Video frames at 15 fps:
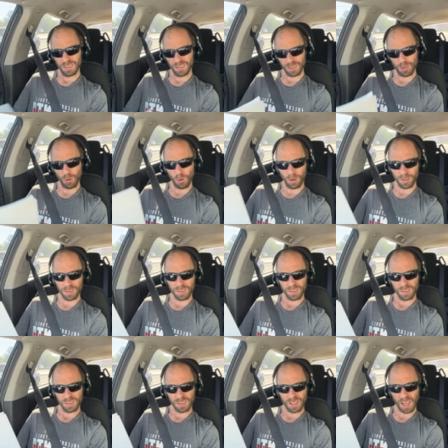the court
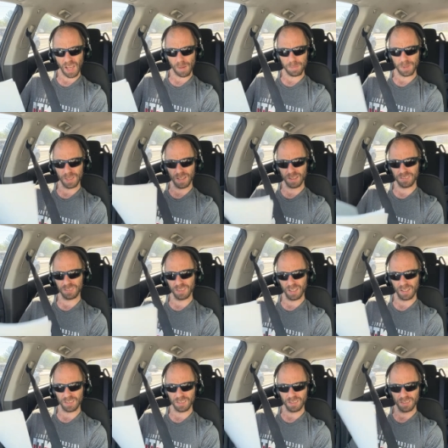the copy, and I
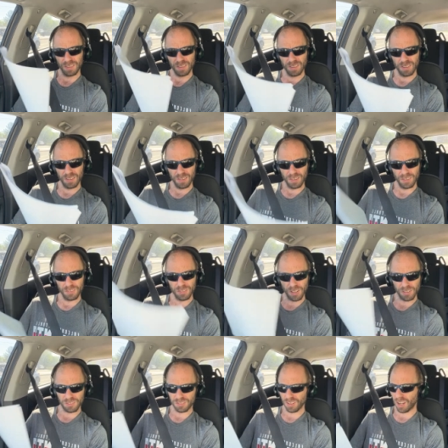sent
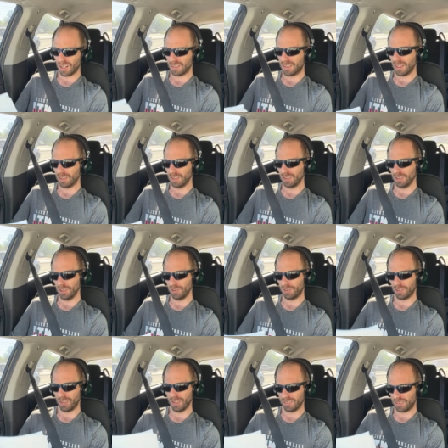Judge John Kelly
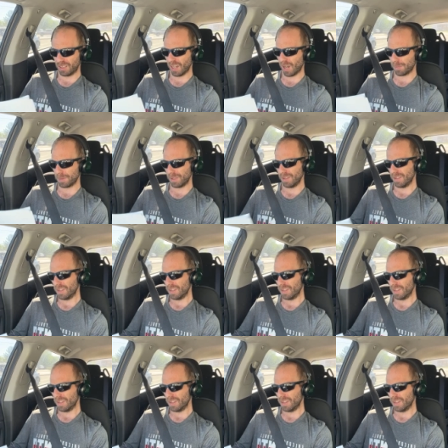Luther his copy.